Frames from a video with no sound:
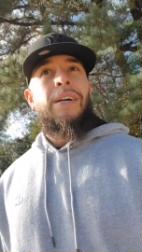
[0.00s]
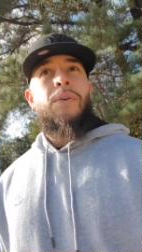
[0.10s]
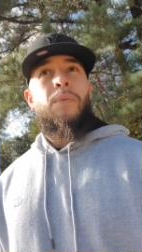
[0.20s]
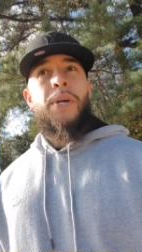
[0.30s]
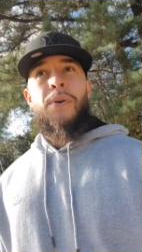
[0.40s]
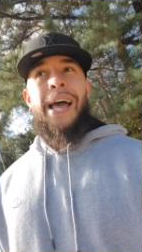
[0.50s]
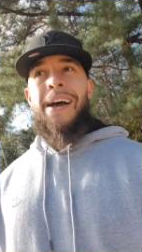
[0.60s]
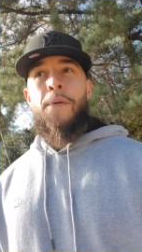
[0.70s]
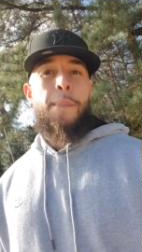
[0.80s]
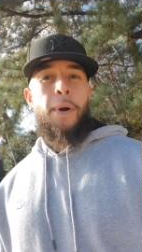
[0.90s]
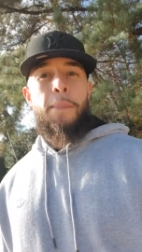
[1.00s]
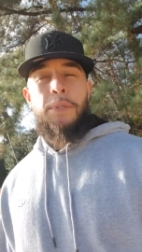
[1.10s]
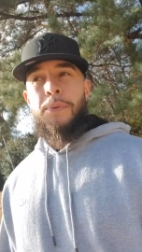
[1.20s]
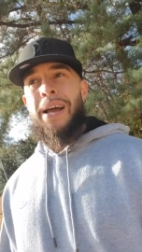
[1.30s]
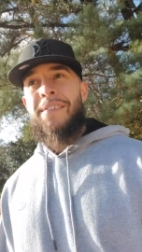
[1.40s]
we don't have a purpose.
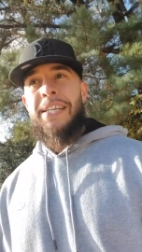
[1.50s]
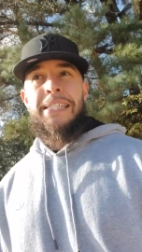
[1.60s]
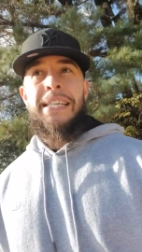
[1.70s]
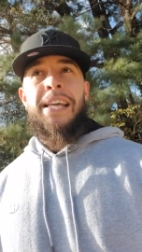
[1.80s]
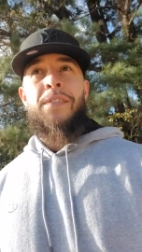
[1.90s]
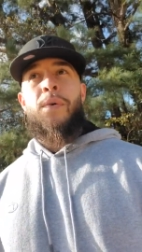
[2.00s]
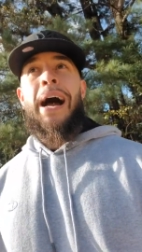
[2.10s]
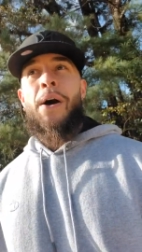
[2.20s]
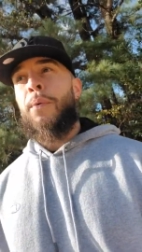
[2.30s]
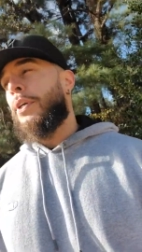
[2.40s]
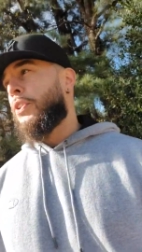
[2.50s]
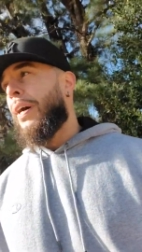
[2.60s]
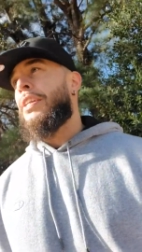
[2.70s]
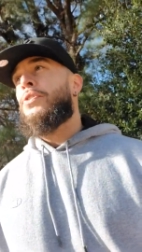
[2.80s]
We don't have an intent of how we're trying